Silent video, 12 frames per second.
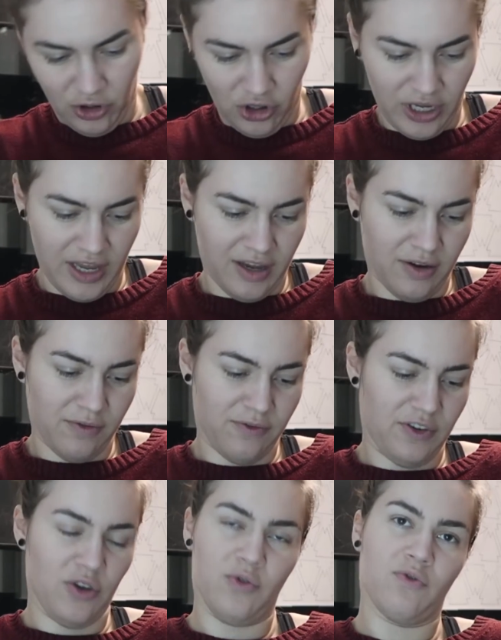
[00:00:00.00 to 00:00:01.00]
looking
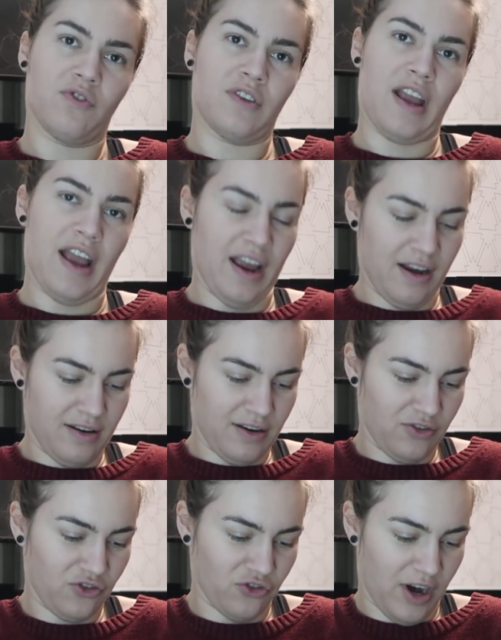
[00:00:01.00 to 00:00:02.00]
confused and
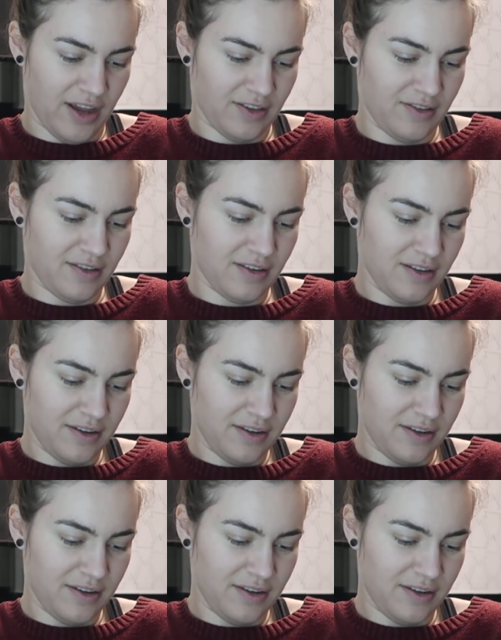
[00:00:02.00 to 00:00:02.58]
distressed.